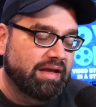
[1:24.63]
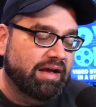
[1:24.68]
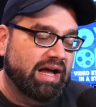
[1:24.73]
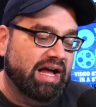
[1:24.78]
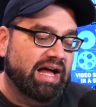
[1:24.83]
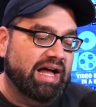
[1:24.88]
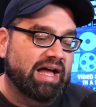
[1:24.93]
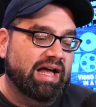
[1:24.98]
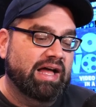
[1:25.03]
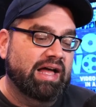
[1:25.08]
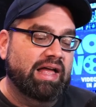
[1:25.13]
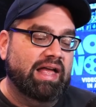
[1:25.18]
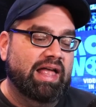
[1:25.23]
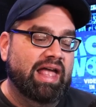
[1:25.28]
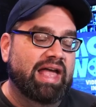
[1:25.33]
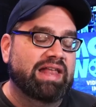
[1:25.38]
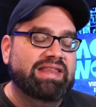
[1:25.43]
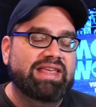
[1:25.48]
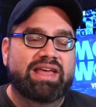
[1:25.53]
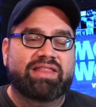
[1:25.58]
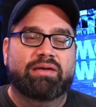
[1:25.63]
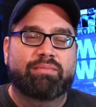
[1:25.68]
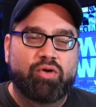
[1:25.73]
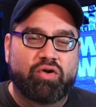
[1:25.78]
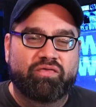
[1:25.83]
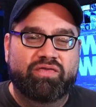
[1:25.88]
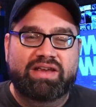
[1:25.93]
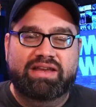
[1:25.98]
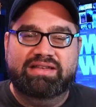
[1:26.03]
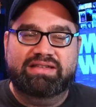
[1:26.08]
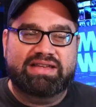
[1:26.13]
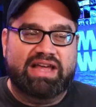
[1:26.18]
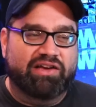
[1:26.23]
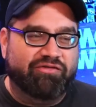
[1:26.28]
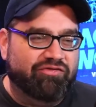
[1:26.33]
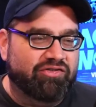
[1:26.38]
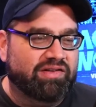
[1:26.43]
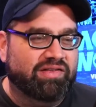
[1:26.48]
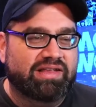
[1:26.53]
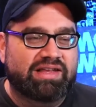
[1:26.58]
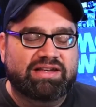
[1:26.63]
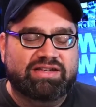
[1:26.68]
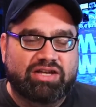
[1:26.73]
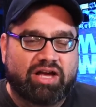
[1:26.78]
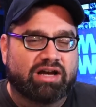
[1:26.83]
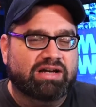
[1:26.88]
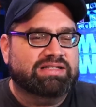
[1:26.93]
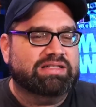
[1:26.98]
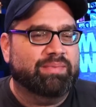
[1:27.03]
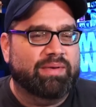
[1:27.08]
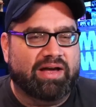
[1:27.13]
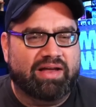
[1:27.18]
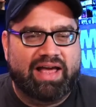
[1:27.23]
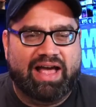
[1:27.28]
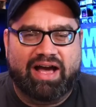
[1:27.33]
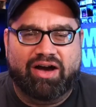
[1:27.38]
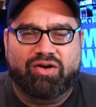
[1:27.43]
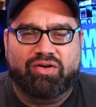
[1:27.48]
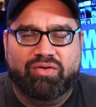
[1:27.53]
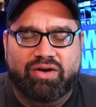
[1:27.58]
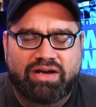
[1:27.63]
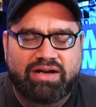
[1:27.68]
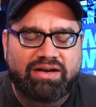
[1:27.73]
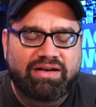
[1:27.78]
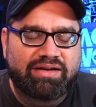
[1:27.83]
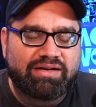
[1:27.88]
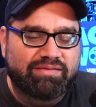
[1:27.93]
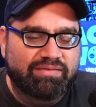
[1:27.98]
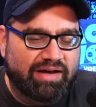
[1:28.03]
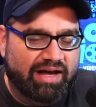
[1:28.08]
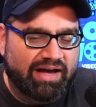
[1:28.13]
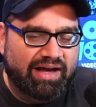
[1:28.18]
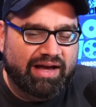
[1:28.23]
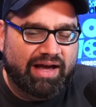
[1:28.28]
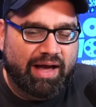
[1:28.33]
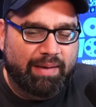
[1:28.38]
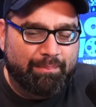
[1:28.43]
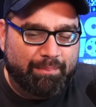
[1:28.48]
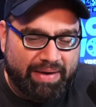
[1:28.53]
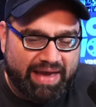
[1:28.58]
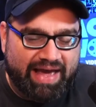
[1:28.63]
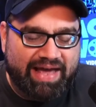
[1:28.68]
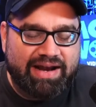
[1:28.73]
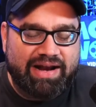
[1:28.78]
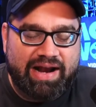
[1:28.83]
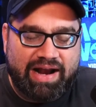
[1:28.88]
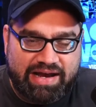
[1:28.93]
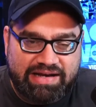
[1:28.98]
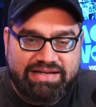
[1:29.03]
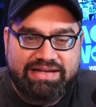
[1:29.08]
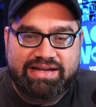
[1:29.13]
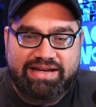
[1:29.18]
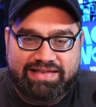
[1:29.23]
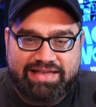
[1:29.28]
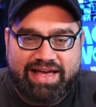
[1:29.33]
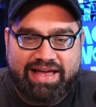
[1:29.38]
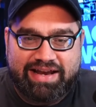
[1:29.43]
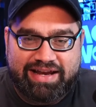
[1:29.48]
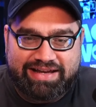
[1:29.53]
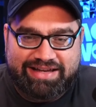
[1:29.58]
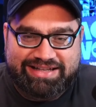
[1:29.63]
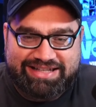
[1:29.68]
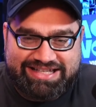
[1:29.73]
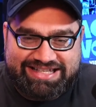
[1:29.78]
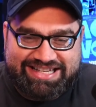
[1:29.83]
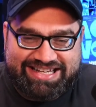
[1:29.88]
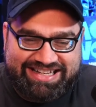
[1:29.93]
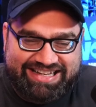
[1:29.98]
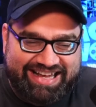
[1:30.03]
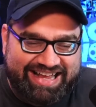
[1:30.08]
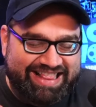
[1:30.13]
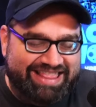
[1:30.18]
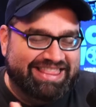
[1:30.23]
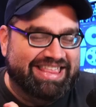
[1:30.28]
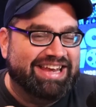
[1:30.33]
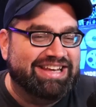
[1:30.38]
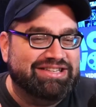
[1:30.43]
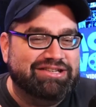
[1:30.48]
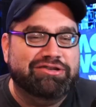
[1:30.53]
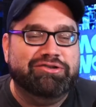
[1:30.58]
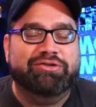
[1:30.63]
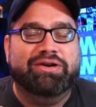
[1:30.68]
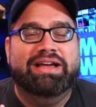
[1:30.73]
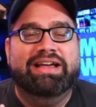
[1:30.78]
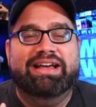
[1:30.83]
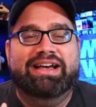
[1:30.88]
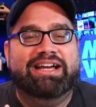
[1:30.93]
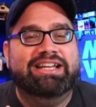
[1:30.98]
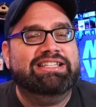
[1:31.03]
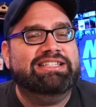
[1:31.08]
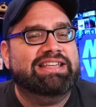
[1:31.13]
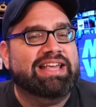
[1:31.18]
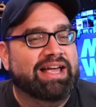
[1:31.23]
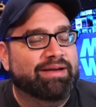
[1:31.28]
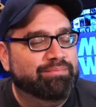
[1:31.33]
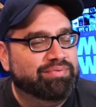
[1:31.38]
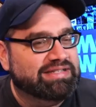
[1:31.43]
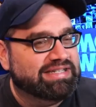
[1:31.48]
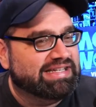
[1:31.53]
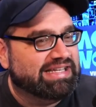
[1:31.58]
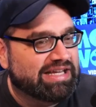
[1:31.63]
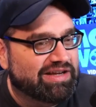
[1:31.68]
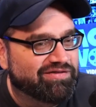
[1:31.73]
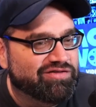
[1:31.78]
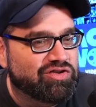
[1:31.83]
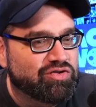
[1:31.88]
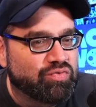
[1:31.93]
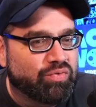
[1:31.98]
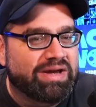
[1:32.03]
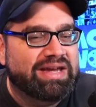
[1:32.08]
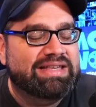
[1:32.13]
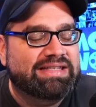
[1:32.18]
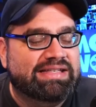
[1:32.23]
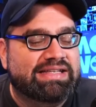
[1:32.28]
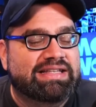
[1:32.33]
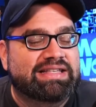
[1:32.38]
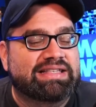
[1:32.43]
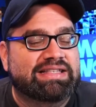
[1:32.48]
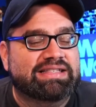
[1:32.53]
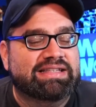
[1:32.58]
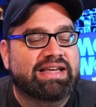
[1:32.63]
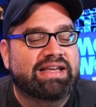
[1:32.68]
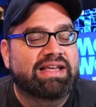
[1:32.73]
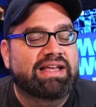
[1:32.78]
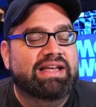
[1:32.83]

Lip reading: And yeah, the movie definitely talks about how bad an idea that is. They do attempt to give you reasons.